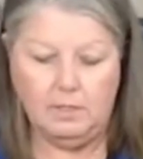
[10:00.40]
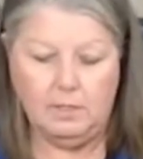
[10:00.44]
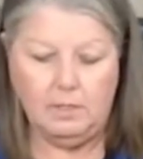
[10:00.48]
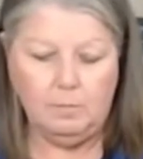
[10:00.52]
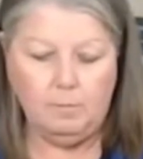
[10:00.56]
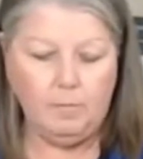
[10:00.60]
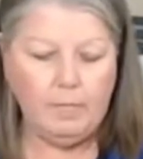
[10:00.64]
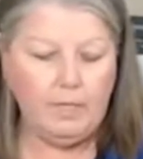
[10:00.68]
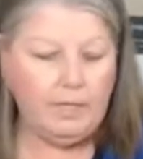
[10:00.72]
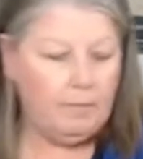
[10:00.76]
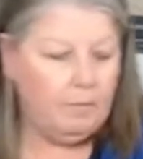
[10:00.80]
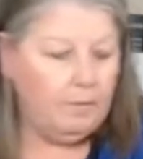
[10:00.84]

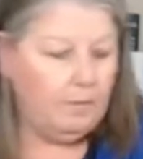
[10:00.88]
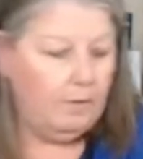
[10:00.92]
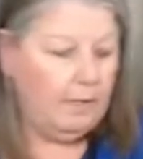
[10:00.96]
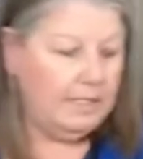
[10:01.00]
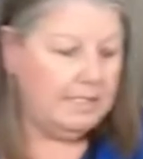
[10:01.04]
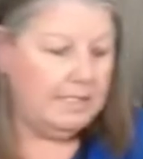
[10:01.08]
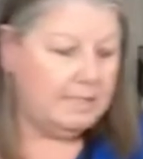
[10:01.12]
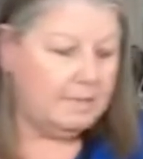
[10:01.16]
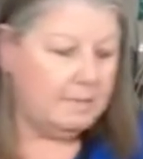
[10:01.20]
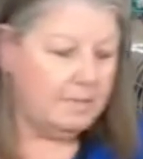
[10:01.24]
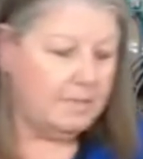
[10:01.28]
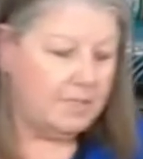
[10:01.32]
But
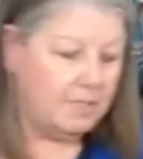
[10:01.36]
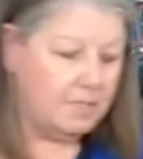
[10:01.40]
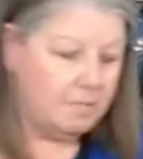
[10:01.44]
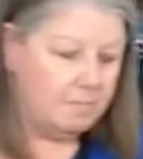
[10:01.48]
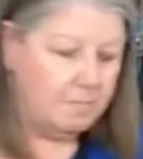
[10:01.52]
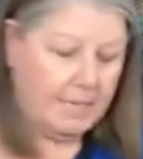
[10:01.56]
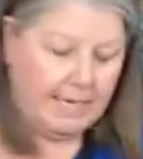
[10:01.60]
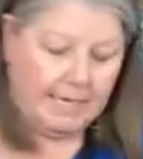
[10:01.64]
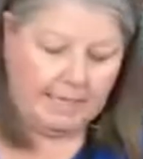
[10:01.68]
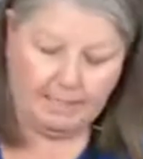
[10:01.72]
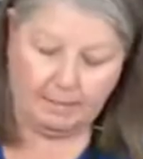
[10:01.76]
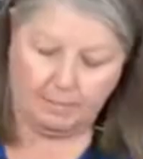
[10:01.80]
let's just
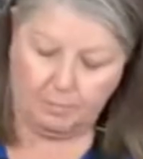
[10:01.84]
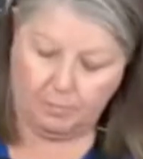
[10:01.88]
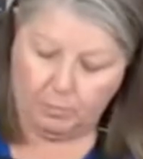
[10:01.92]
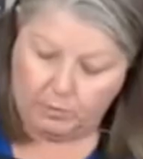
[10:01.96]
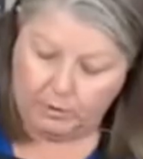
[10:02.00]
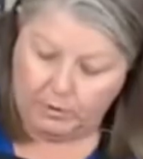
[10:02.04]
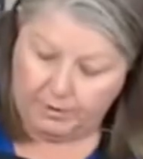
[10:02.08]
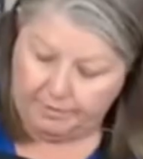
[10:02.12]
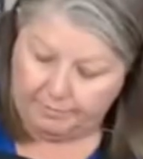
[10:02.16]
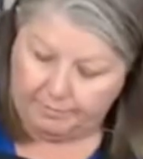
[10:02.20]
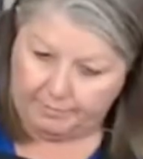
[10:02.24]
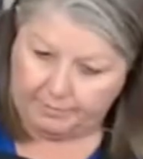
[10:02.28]
make it more
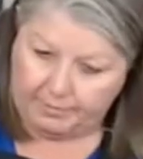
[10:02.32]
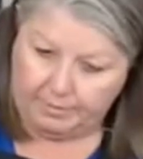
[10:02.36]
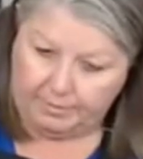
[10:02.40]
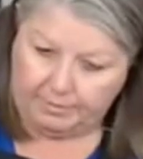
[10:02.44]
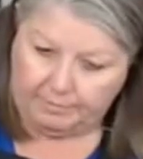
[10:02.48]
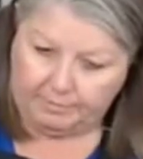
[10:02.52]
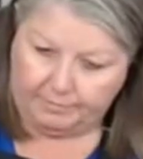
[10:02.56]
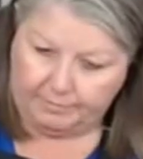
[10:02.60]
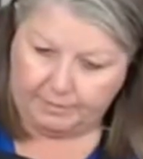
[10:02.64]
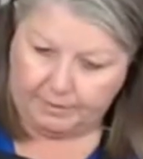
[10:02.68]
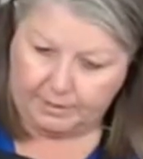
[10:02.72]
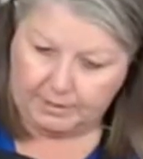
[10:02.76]
difficult
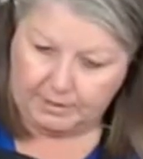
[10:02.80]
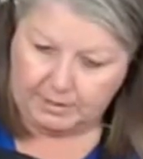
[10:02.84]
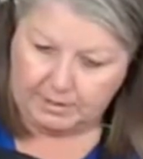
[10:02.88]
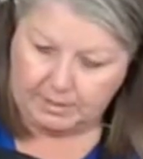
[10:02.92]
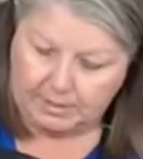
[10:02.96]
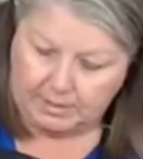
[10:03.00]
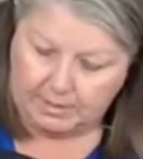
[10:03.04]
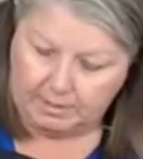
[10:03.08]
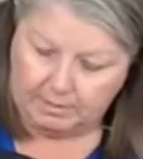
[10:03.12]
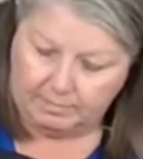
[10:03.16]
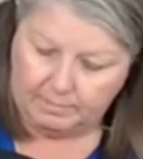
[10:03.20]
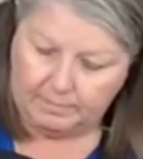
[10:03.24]
for
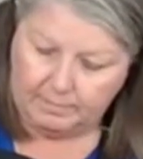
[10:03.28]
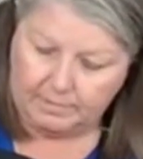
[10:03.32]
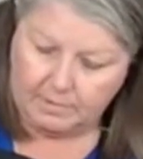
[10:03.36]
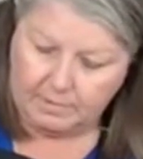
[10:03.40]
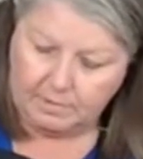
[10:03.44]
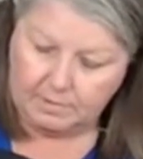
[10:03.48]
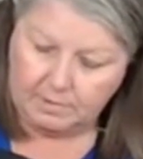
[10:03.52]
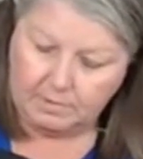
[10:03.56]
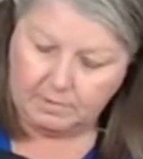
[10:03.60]
ourselves.